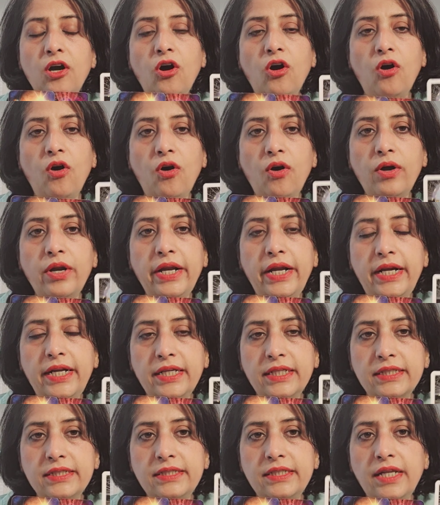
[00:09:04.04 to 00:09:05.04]
or it
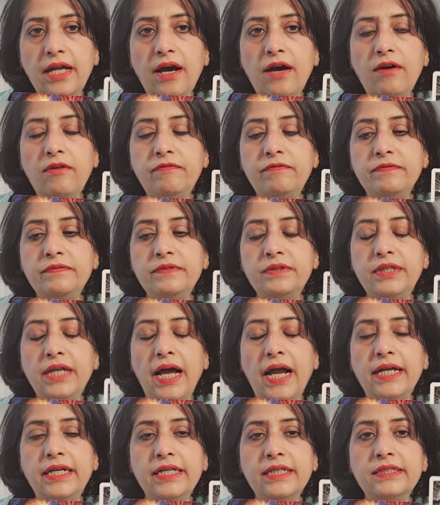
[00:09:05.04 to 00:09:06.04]
is love
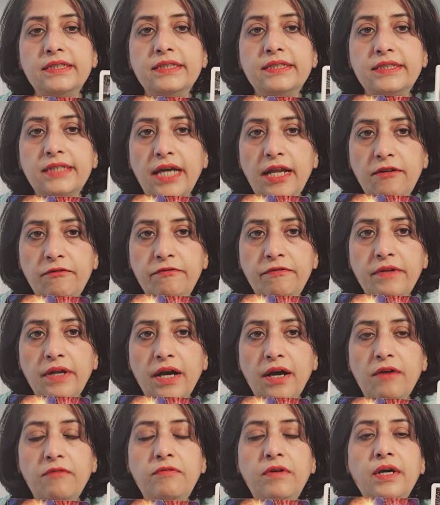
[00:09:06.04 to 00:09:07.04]
that is
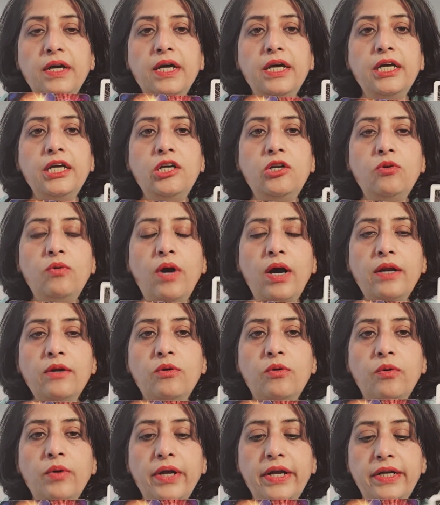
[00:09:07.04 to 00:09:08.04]
self-love. You are
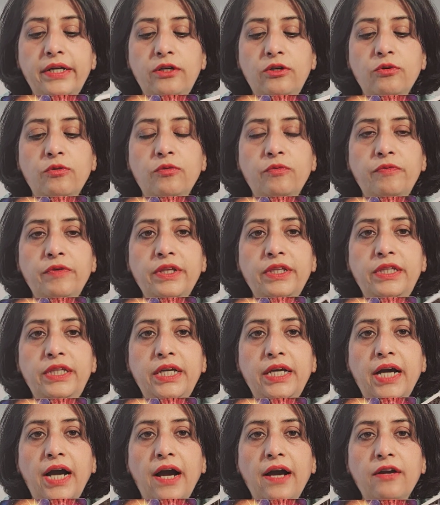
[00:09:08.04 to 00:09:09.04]
going to, with
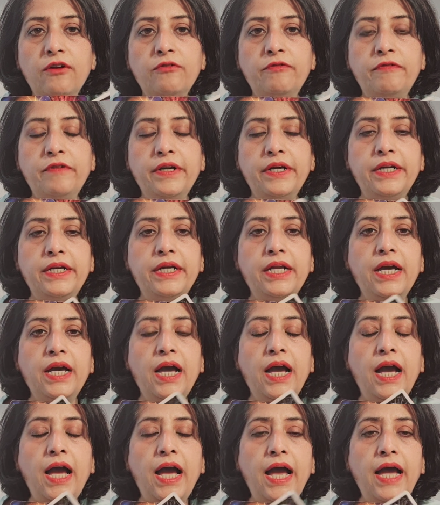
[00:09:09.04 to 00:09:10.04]
the Hierophant
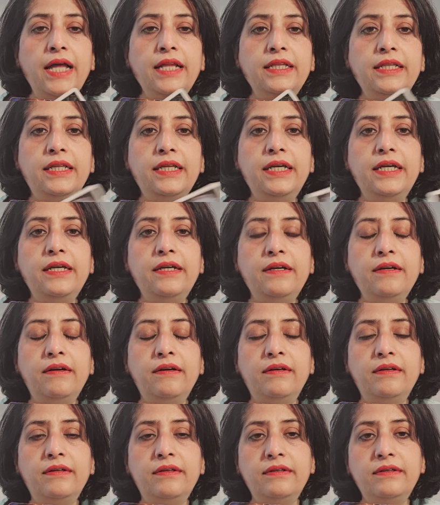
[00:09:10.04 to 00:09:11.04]
and the
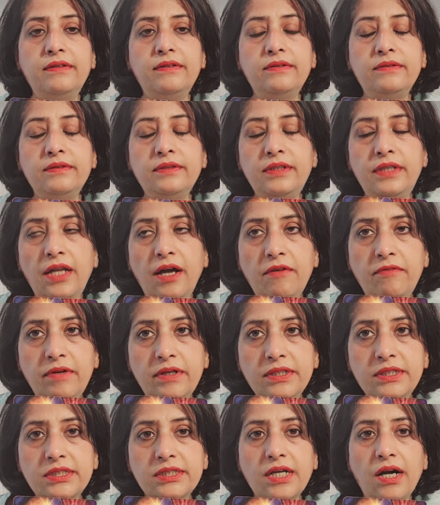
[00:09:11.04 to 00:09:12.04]

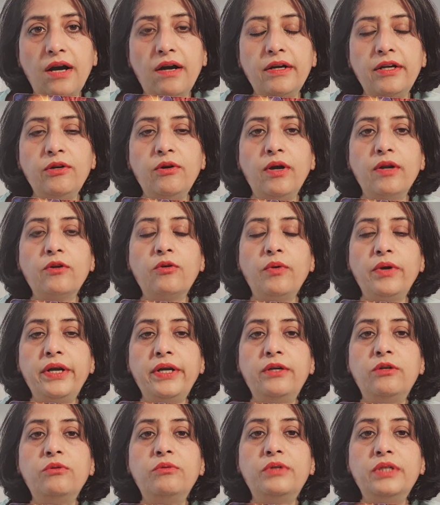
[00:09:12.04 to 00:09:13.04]
Lover's card, you are
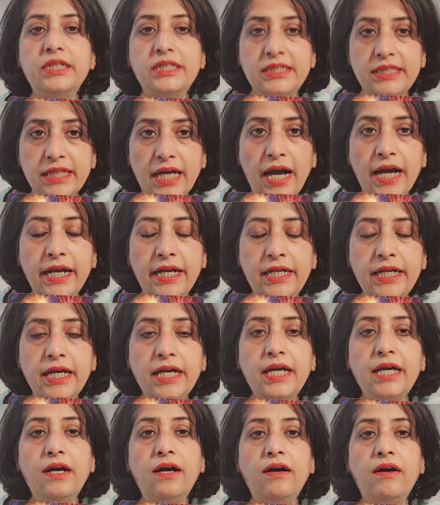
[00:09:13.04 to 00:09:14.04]
going to decide
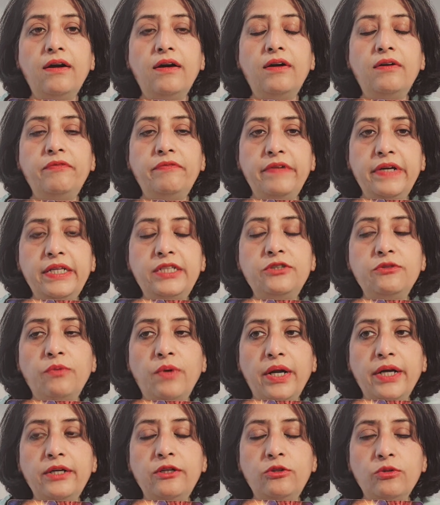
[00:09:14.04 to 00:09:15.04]
which
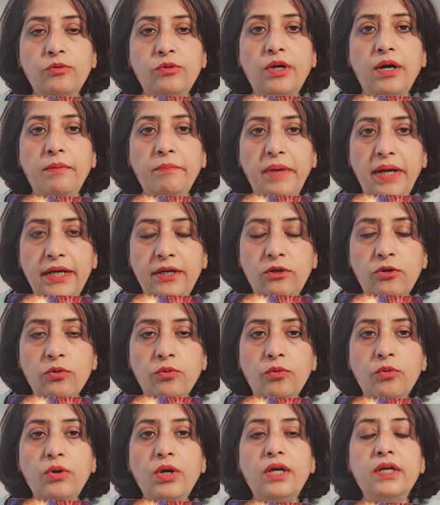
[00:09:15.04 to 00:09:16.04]
one to commit
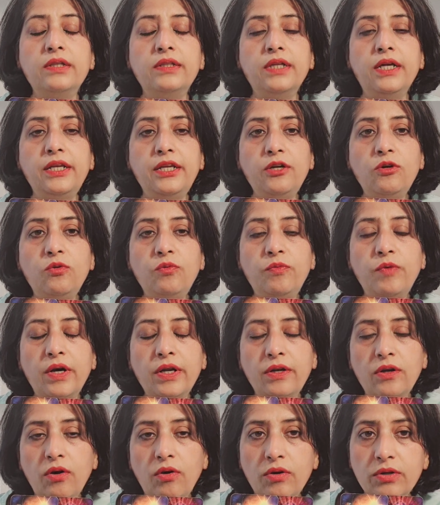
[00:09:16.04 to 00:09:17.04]
to, the new
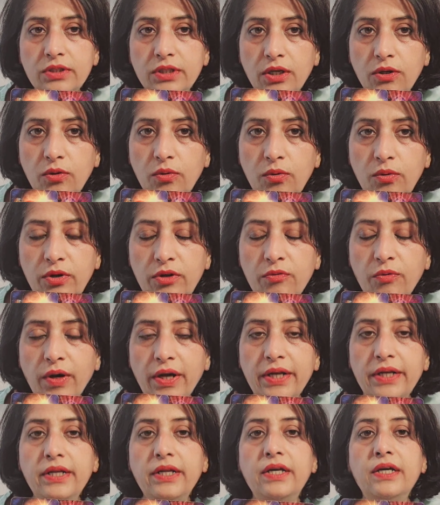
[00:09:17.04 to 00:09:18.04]
one or the old
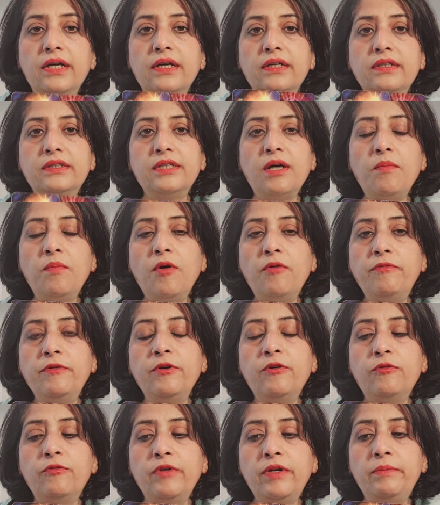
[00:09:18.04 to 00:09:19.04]
one. Some of
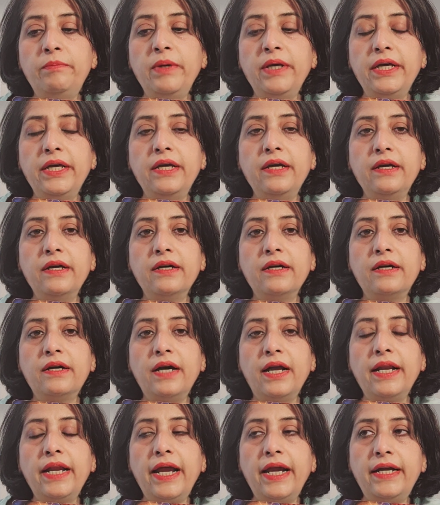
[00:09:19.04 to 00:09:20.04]
you will be
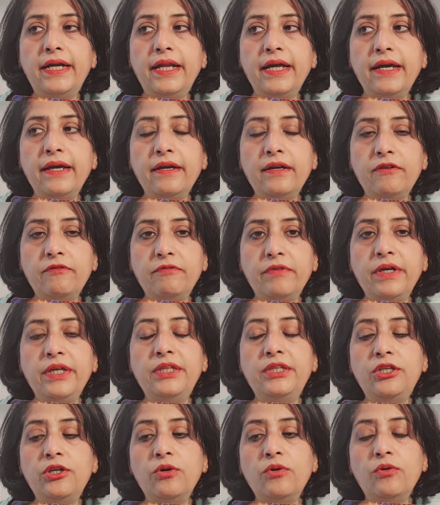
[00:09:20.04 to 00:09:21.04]
connecting
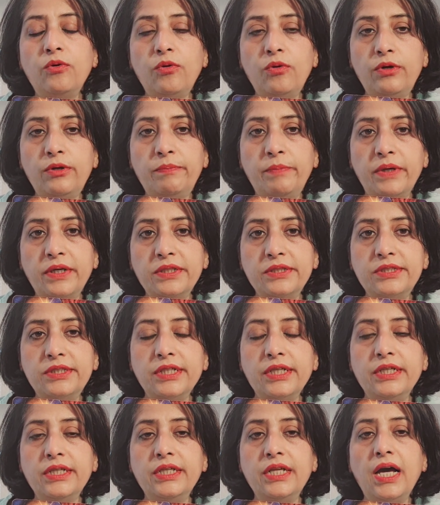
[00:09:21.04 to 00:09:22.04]
with your old
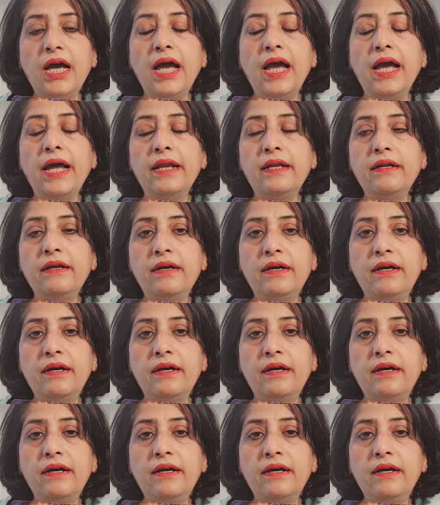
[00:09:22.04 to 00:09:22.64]
person, and